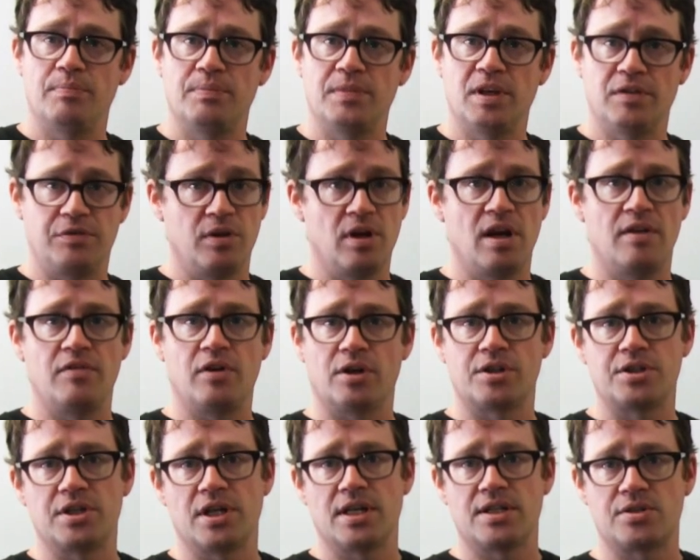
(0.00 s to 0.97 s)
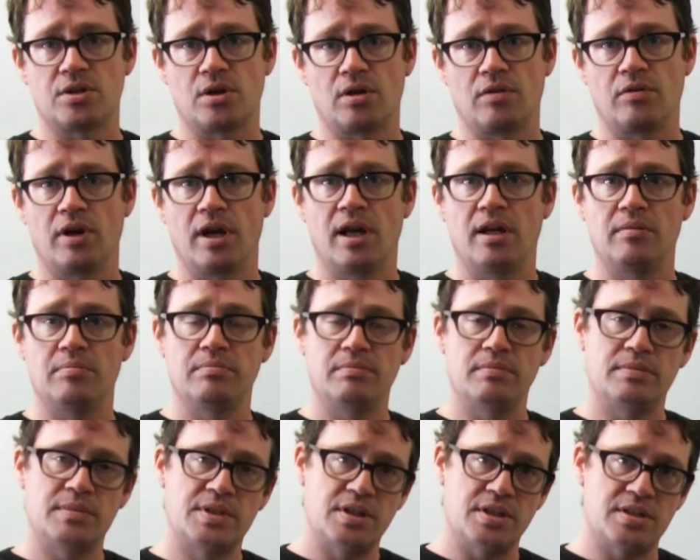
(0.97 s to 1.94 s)
if you have ArcGIS server, and
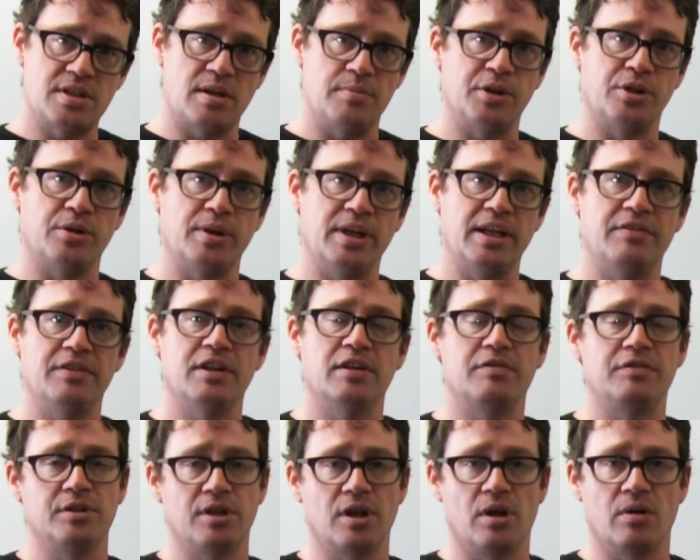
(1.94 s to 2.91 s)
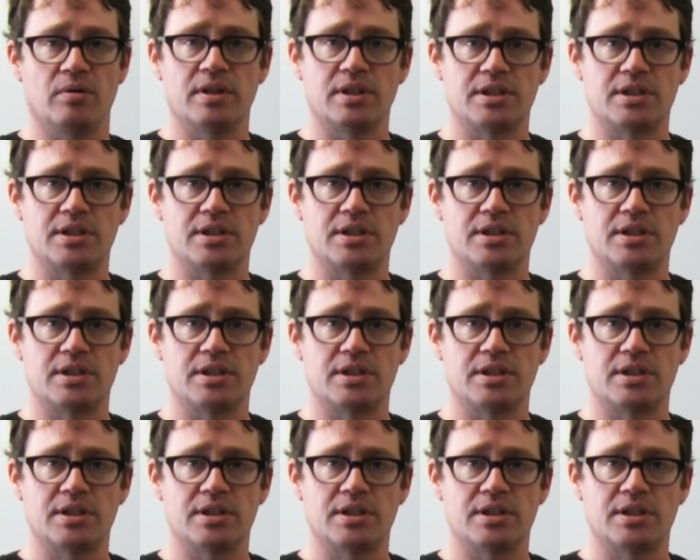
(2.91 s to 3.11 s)
to some degree even if you don't.